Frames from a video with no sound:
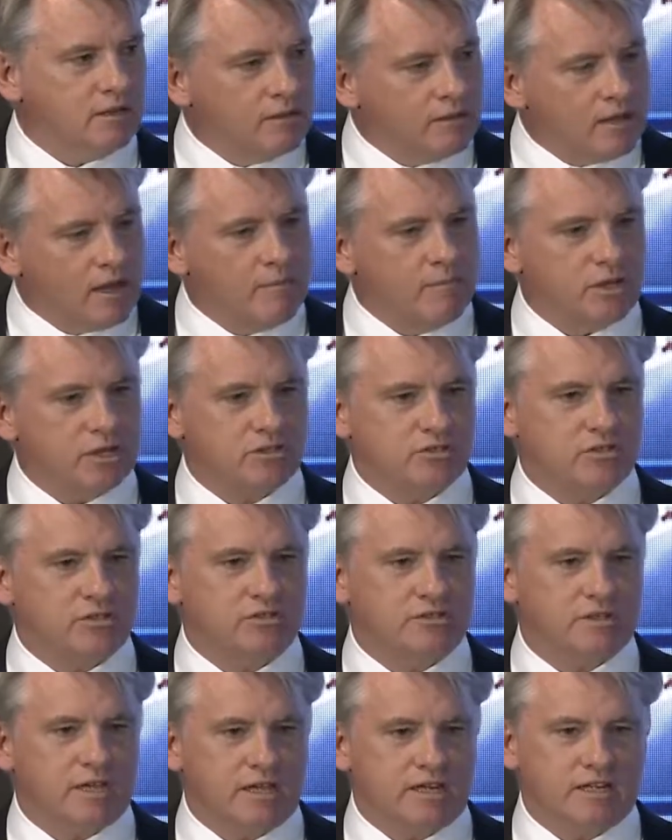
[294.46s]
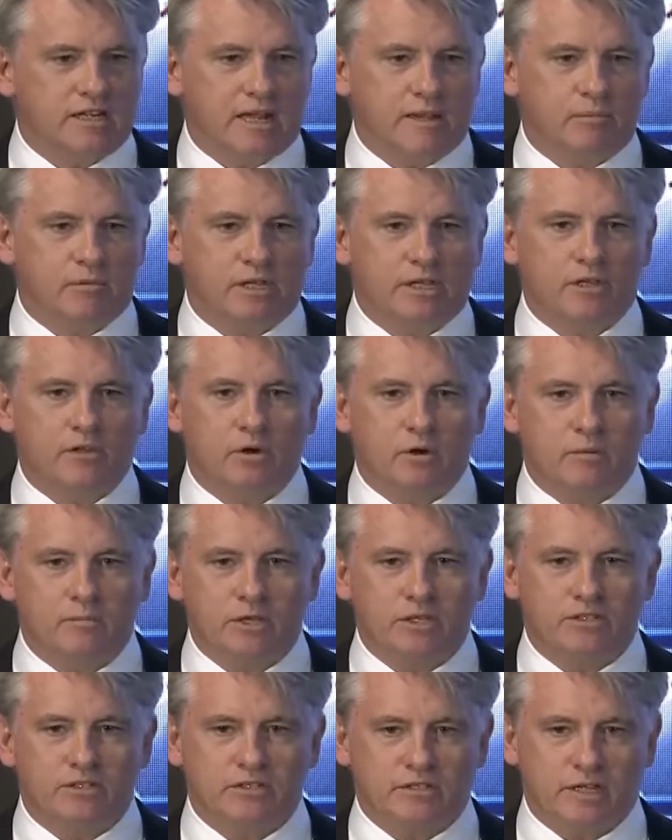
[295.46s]
emissions and enabling
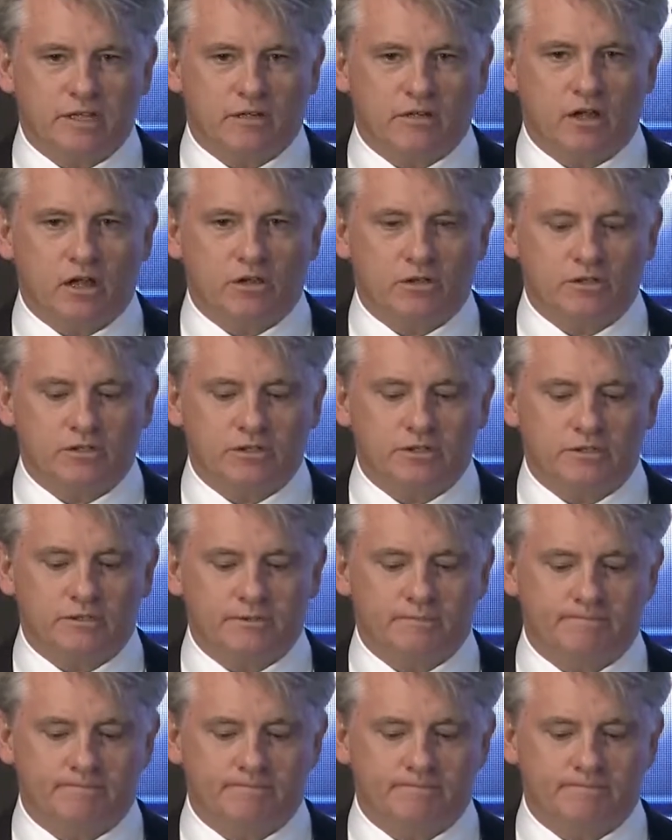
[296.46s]
low-emission technologies.